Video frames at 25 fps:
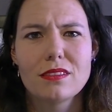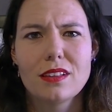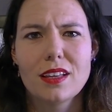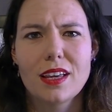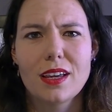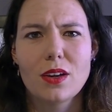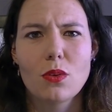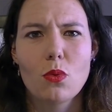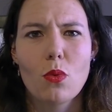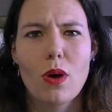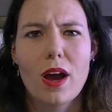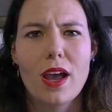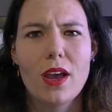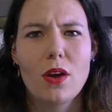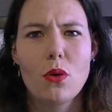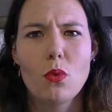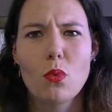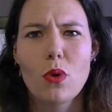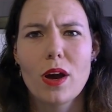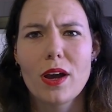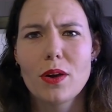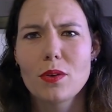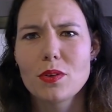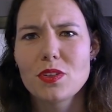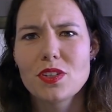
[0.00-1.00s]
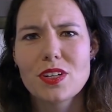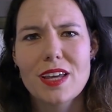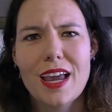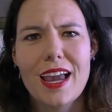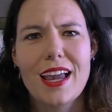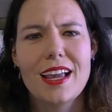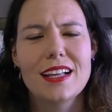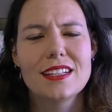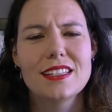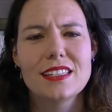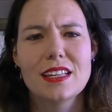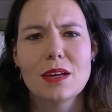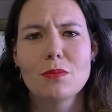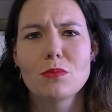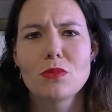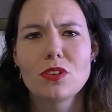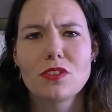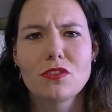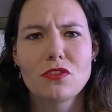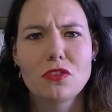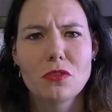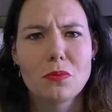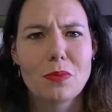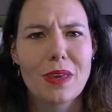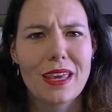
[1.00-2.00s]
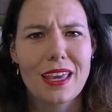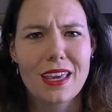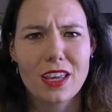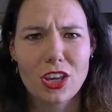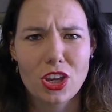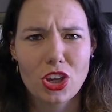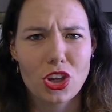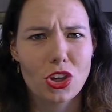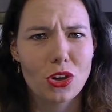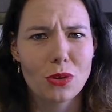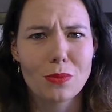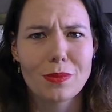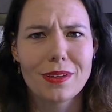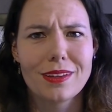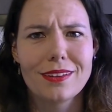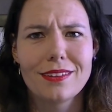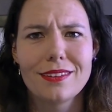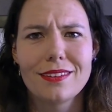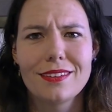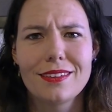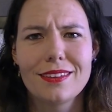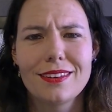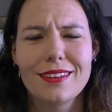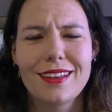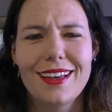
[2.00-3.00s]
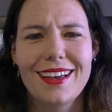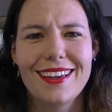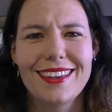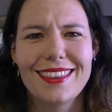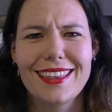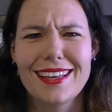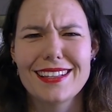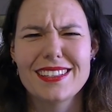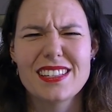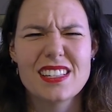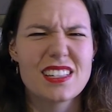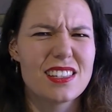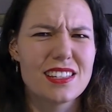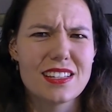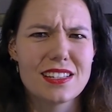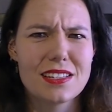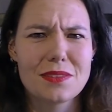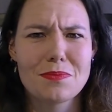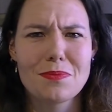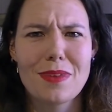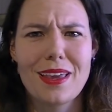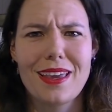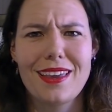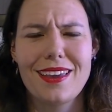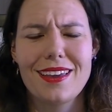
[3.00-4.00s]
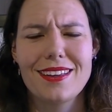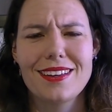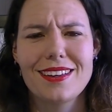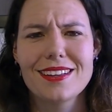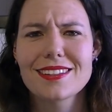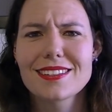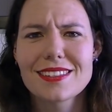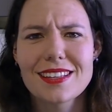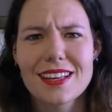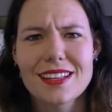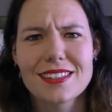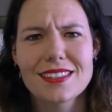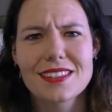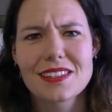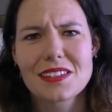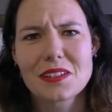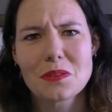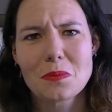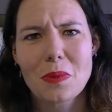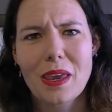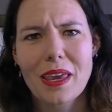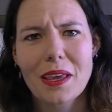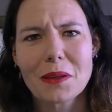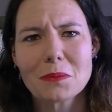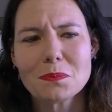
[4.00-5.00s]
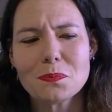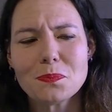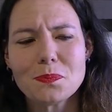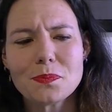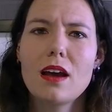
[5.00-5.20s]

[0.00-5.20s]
Like, why would you hate someone for being a human? Like, that just doesn't make any sense to me.